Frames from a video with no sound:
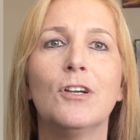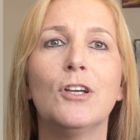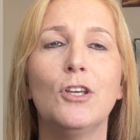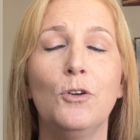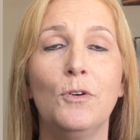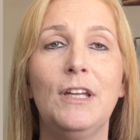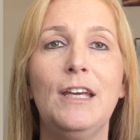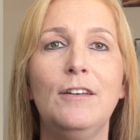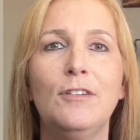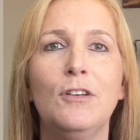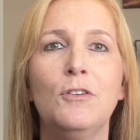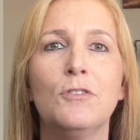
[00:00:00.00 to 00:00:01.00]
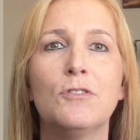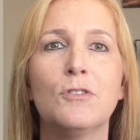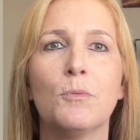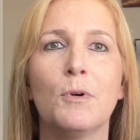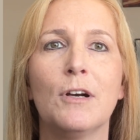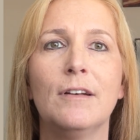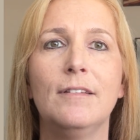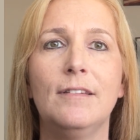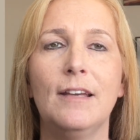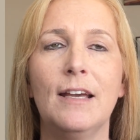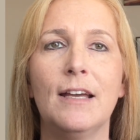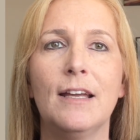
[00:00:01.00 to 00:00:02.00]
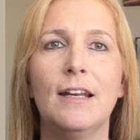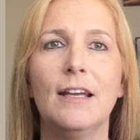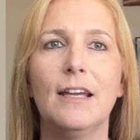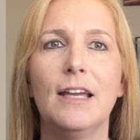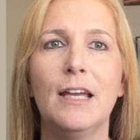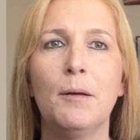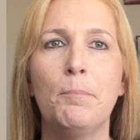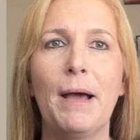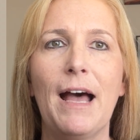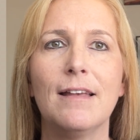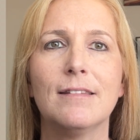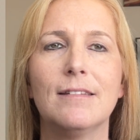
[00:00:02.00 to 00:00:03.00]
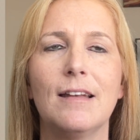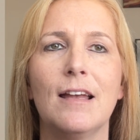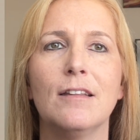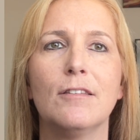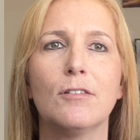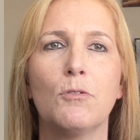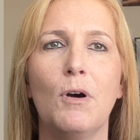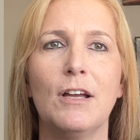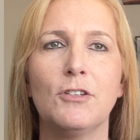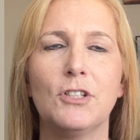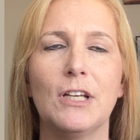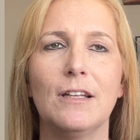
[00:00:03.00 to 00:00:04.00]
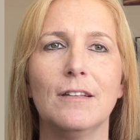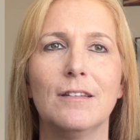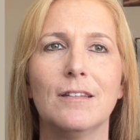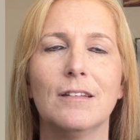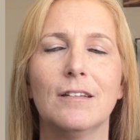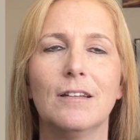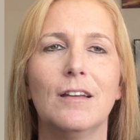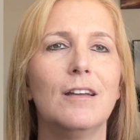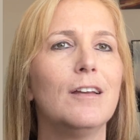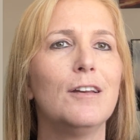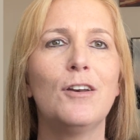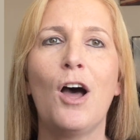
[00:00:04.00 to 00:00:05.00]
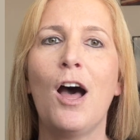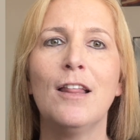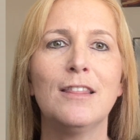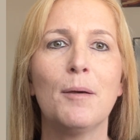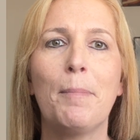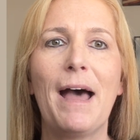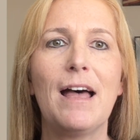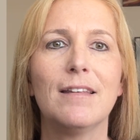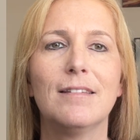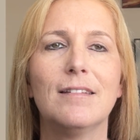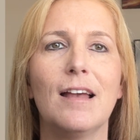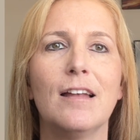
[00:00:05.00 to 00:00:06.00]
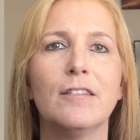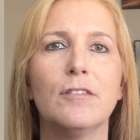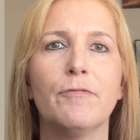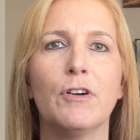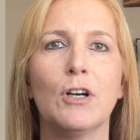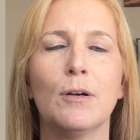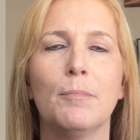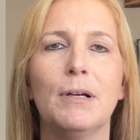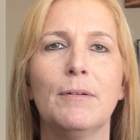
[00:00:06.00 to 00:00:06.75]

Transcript: You need to use the word did in past tense questions, not the past tense verb.